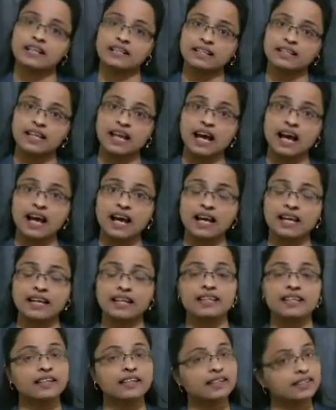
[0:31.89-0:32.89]
9,
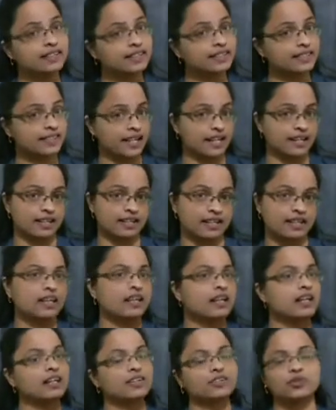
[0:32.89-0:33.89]
10.
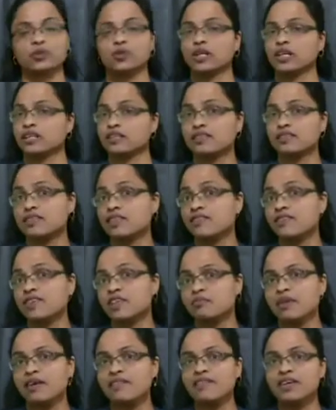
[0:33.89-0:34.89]
So let us see one
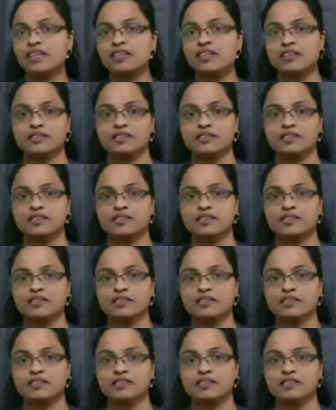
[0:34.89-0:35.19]
by one.